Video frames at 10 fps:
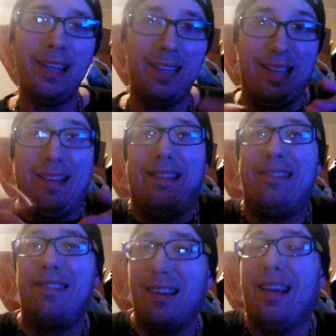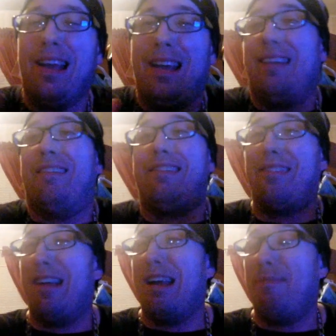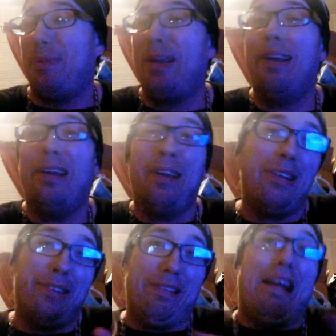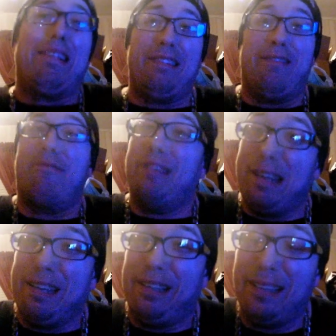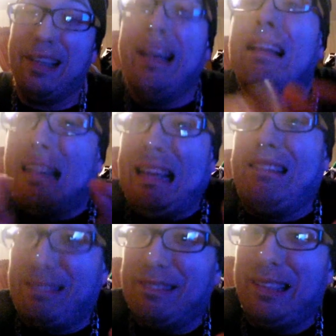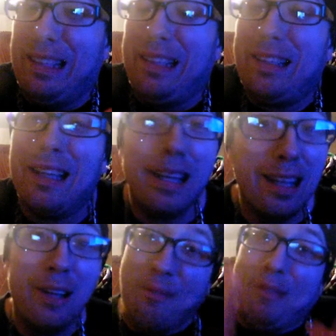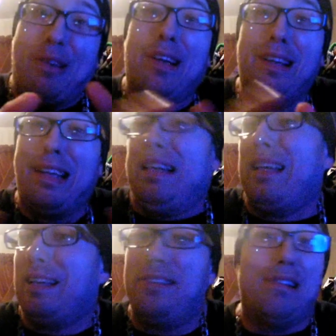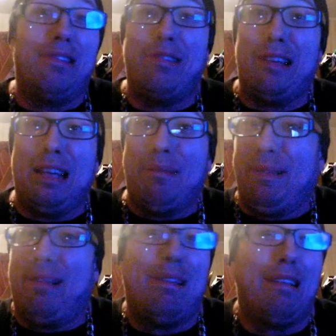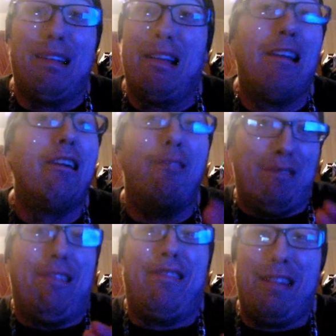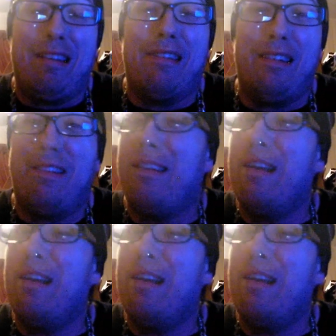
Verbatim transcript: Oh, chomp. oh, Trump, election's rigged, election rigged. Like, I know Trump, or Jerry,